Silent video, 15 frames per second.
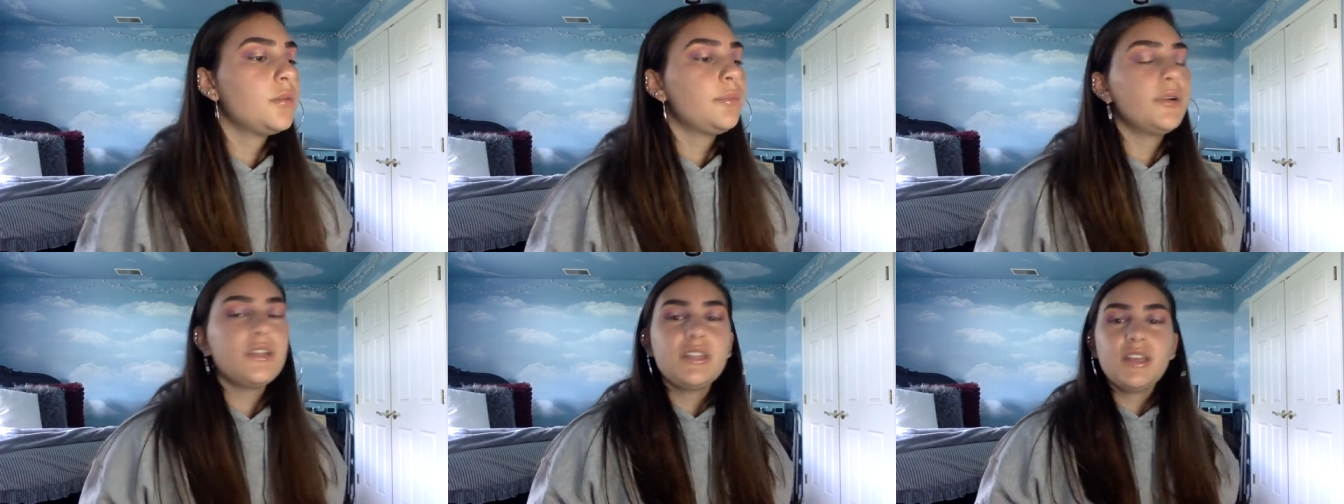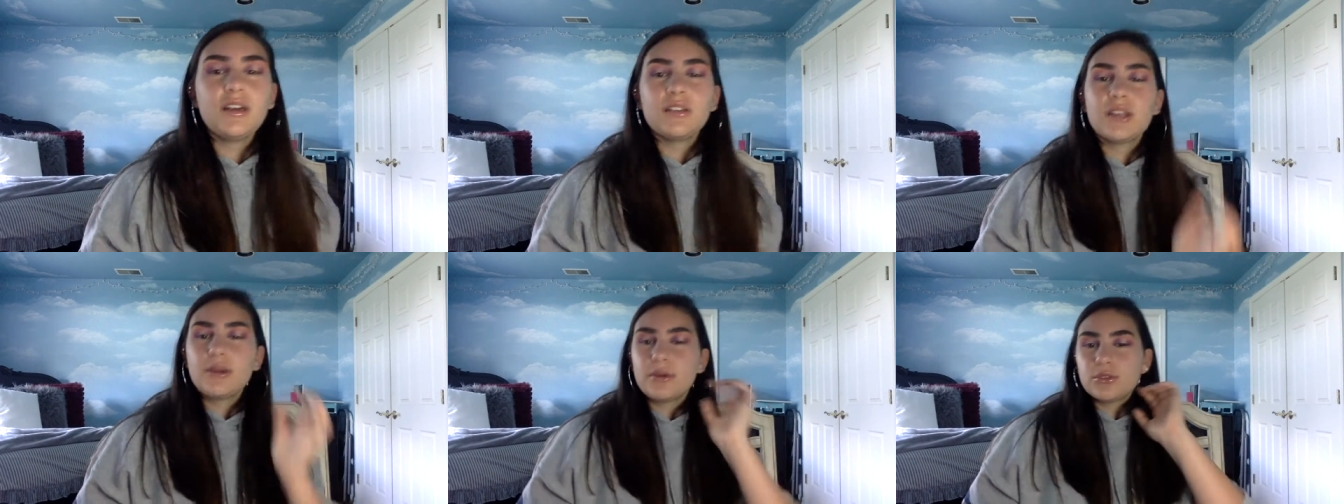But yeah,
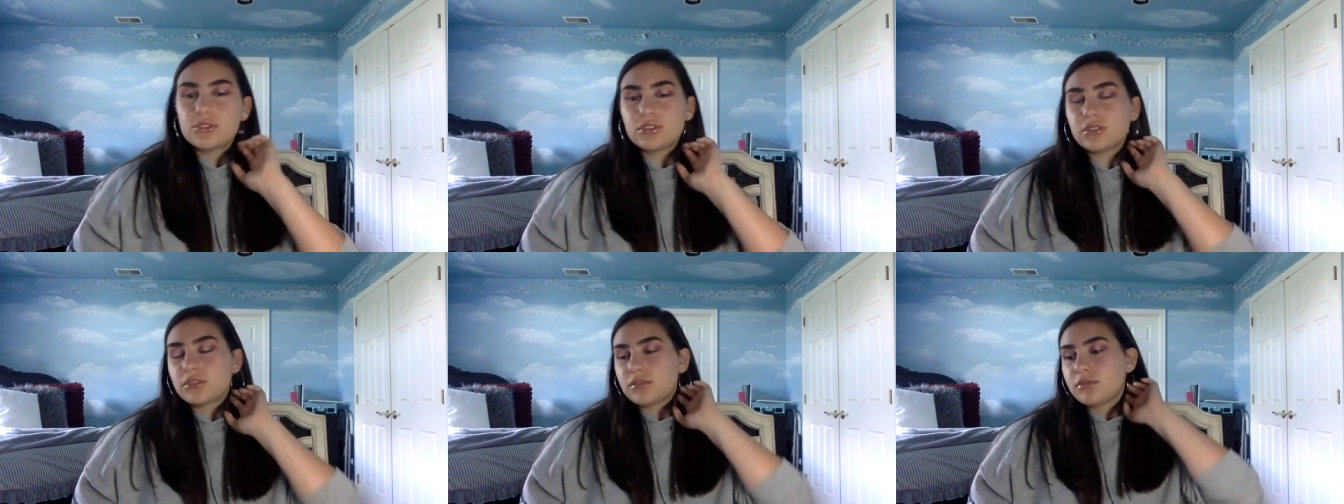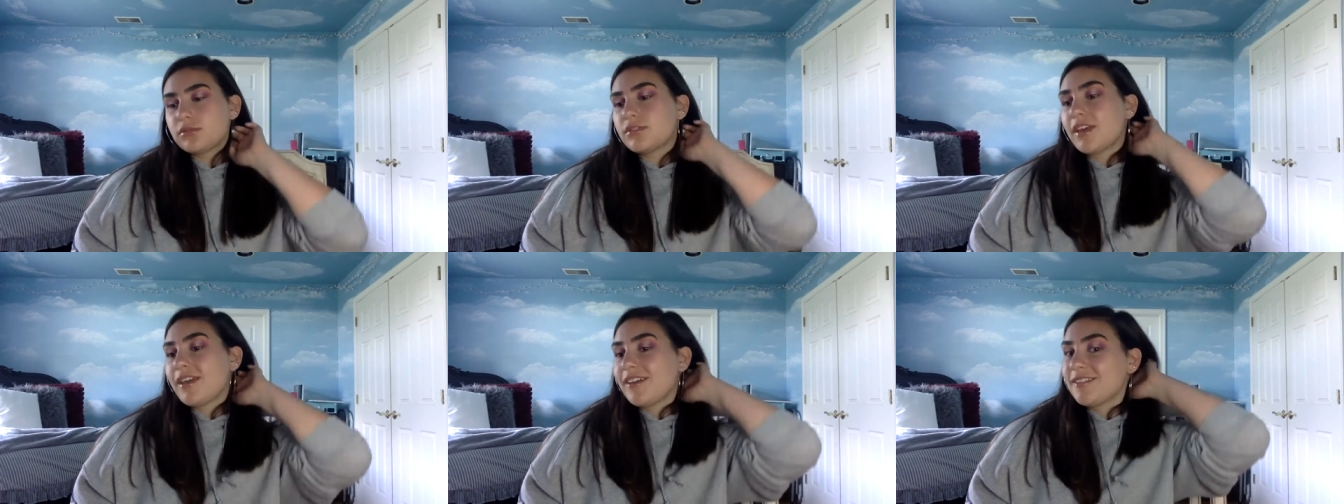like I was just
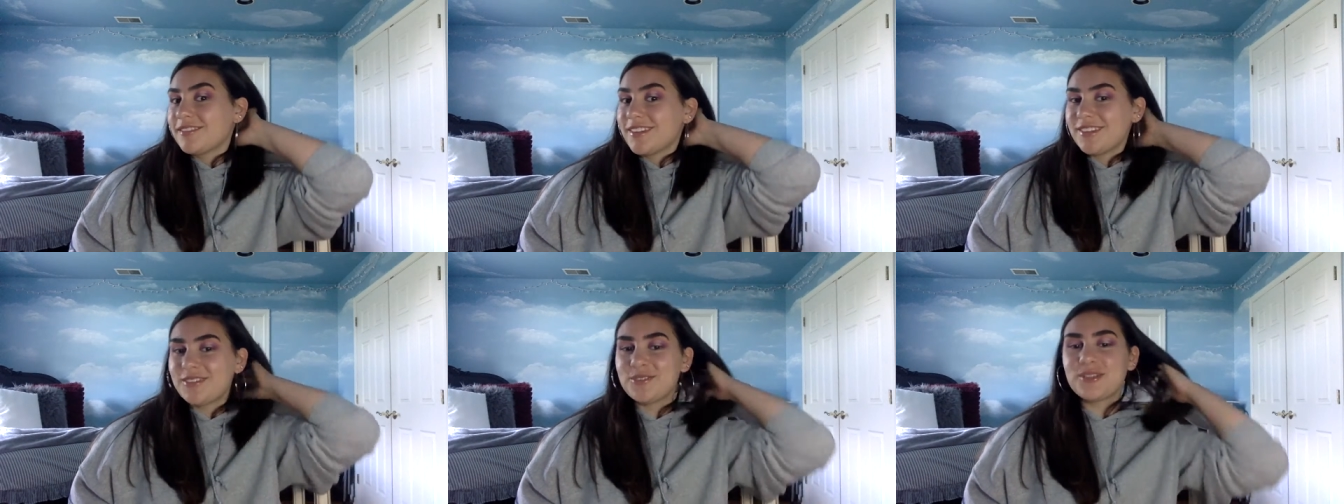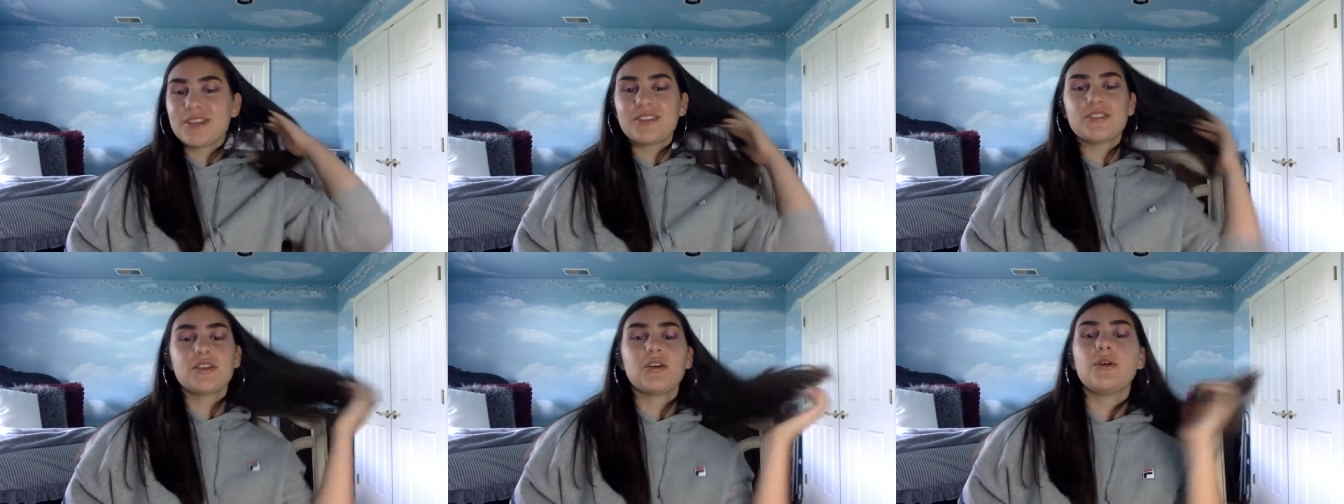saying like 2
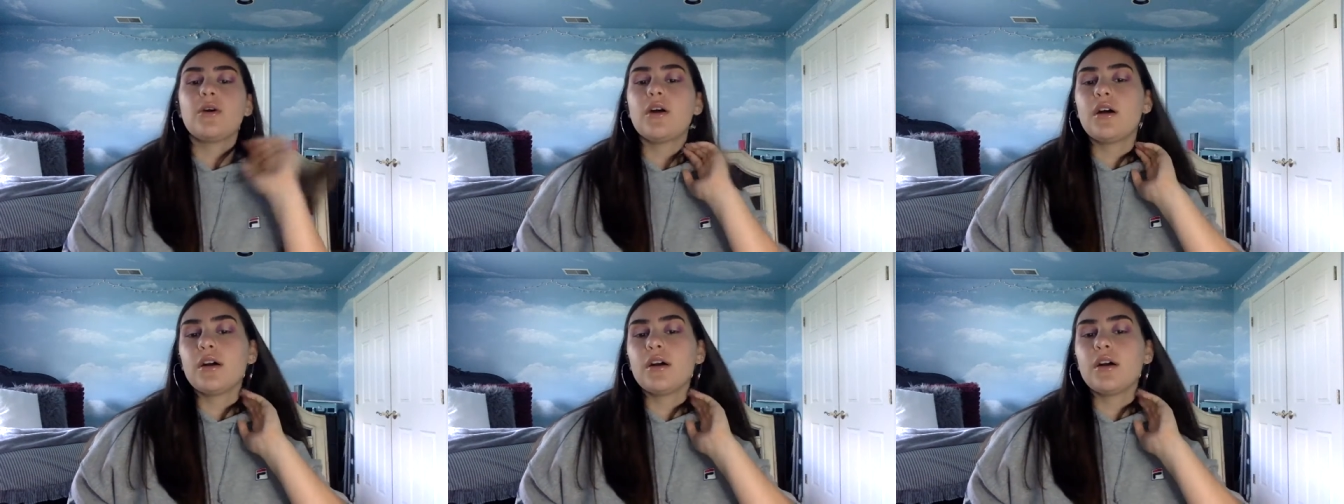seconds ago,